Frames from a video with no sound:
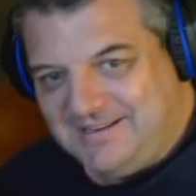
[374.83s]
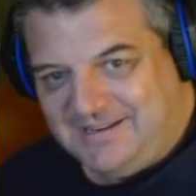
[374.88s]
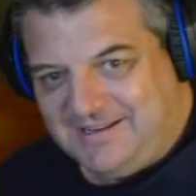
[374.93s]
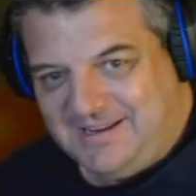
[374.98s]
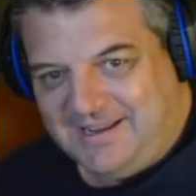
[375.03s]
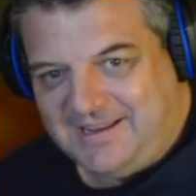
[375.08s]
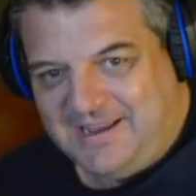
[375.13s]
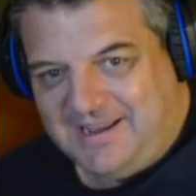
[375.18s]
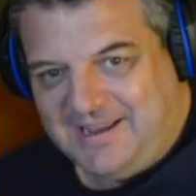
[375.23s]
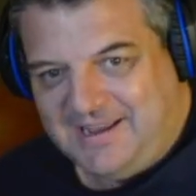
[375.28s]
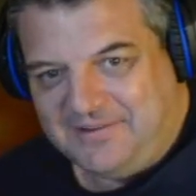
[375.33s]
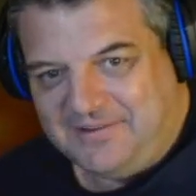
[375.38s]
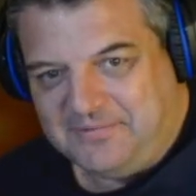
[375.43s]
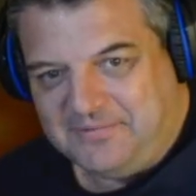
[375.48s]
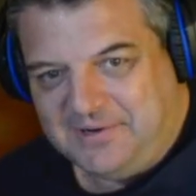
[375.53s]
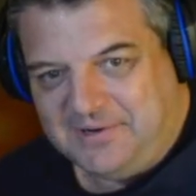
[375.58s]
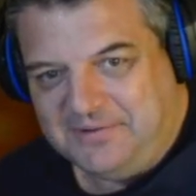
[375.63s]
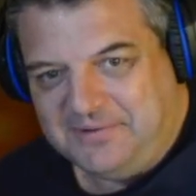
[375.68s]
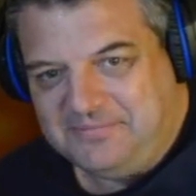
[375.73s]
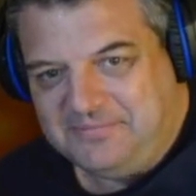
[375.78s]
Kate
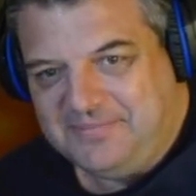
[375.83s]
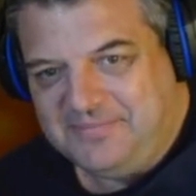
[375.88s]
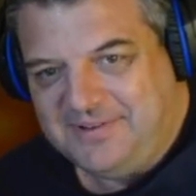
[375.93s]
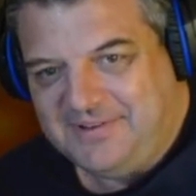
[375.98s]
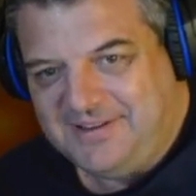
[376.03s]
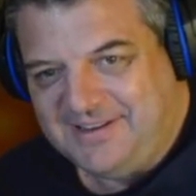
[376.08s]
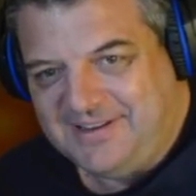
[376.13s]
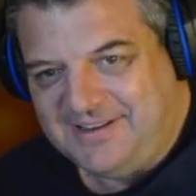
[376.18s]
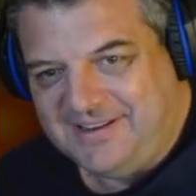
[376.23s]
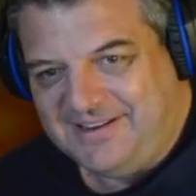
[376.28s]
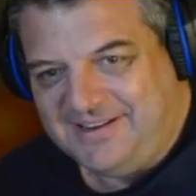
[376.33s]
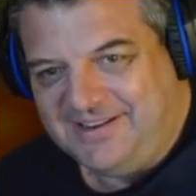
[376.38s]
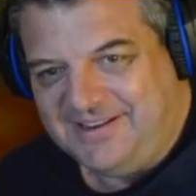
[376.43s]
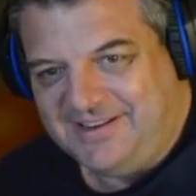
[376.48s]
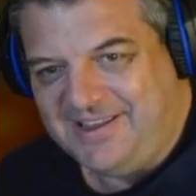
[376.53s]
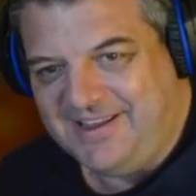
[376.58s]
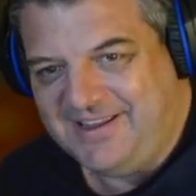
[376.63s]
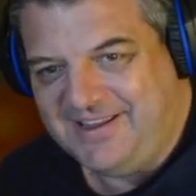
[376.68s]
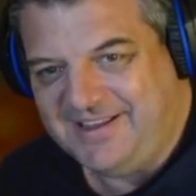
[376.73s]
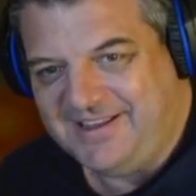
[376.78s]
and William, and
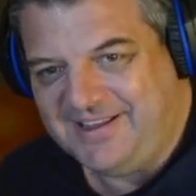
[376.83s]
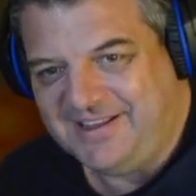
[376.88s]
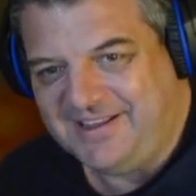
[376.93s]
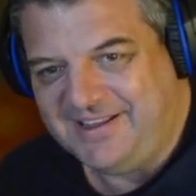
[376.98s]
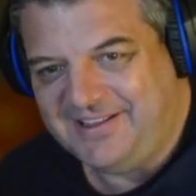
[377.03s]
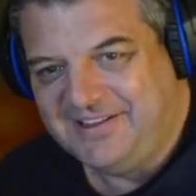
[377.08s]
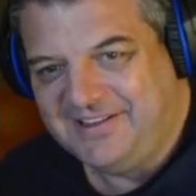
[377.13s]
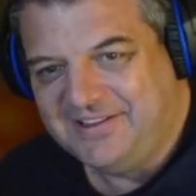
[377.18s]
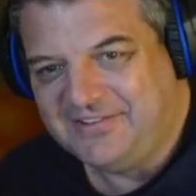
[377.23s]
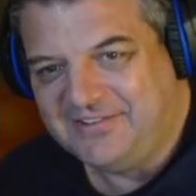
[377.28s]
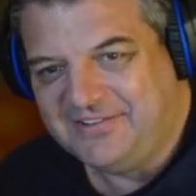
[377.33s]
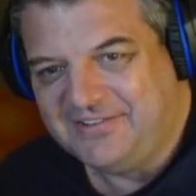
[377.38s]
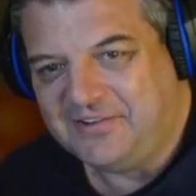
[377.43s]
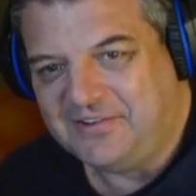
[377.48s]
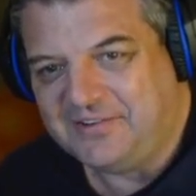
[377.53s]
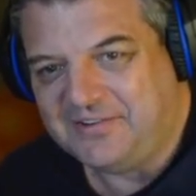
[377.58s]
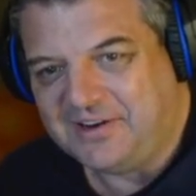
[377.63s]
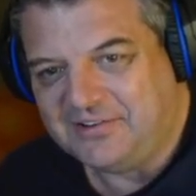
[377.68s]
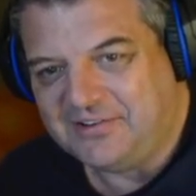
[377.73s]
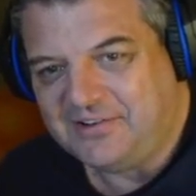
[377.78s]
they're
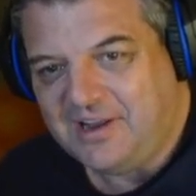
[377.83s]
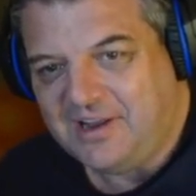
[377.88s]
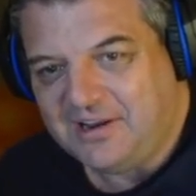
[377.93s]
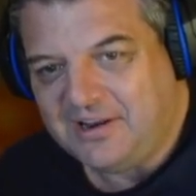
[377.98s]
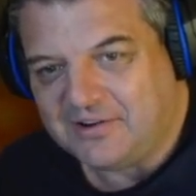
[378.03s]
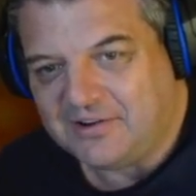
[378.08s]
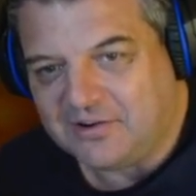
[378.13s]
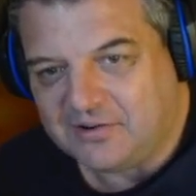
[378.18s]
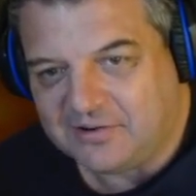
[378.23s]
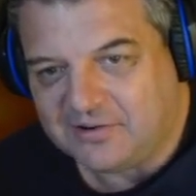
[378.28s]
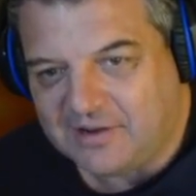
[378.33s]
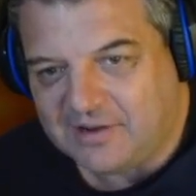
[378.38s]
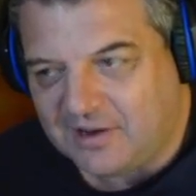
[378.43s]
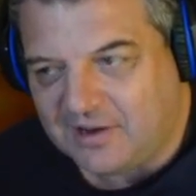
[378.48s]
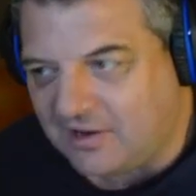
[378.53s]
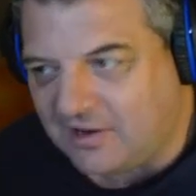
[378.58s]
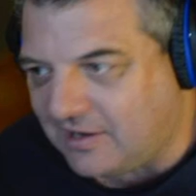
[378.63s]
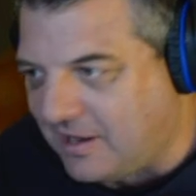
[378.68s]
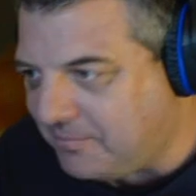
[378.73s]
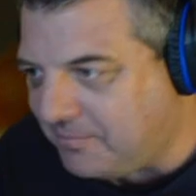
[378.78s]
over the other side. They've got the
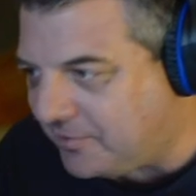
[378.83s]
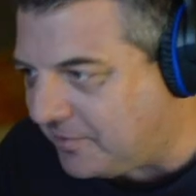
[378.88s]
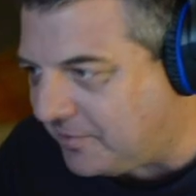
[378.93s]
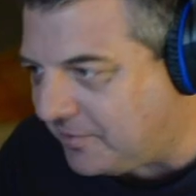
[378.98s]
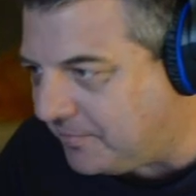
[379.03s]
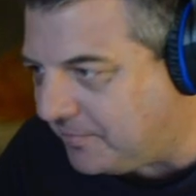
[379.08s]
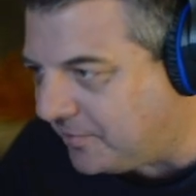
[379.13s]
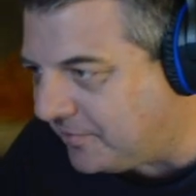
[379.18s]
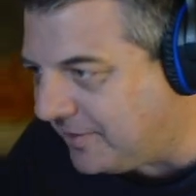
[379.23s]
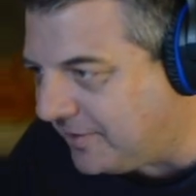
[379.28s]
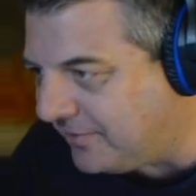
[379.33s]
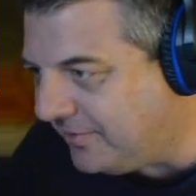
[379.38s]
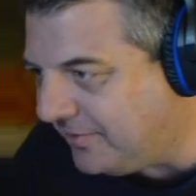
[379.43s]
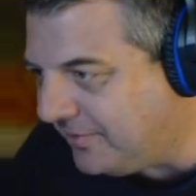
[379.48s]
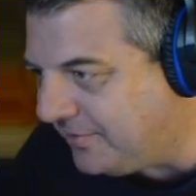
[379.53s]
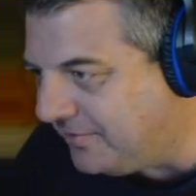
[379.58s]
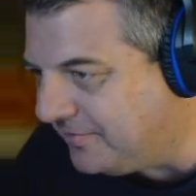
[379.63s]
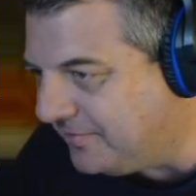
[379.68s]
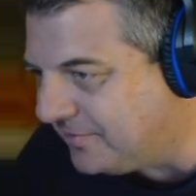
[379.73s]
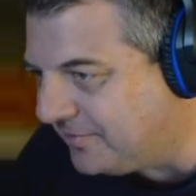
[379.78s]
Dalai Lama in the middle there
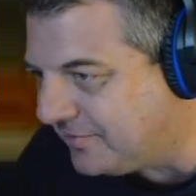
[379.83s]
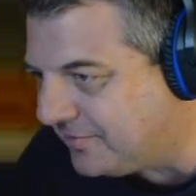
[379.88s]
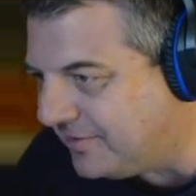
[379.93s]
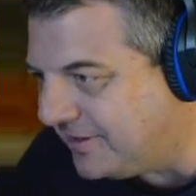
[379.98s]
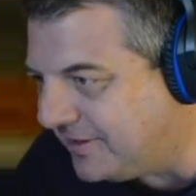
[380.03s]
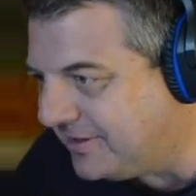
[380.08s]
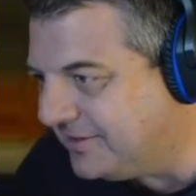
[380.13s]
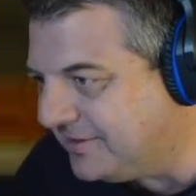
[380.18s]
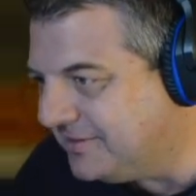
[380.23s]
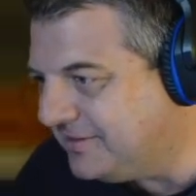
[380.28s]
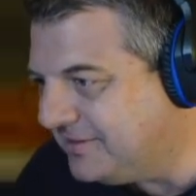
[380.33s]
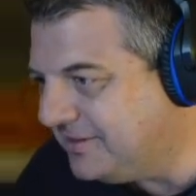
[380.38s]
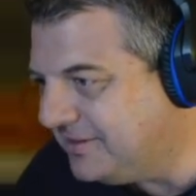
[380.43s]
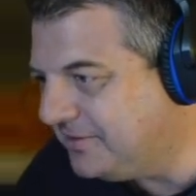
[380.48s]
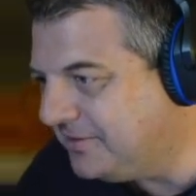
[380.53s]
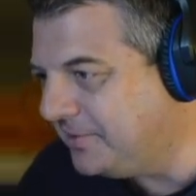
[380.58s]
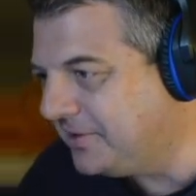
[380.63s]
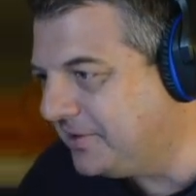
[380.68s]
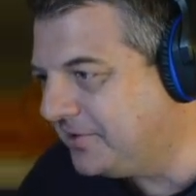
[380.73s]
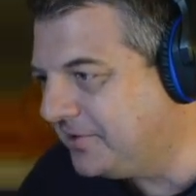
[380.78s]
too. Looks like
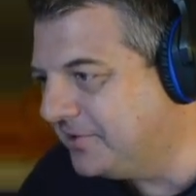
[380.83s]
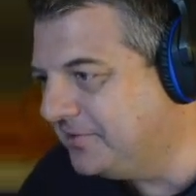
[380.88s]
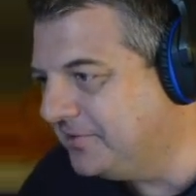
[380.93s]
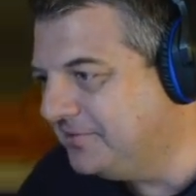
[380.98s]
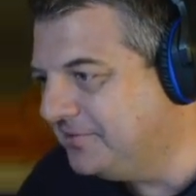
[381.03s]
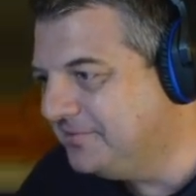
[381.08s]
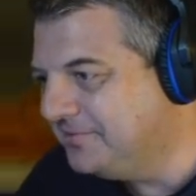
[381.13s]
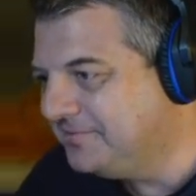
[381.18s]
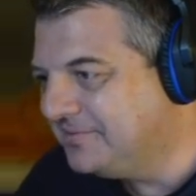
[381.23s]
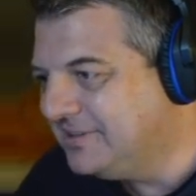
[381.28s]
that's pretty cool.